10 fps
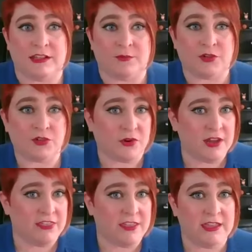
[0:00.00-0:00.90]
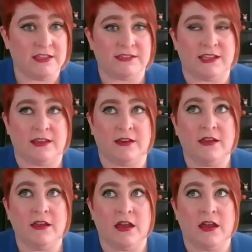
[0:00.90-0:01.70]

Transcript: and celebratory things and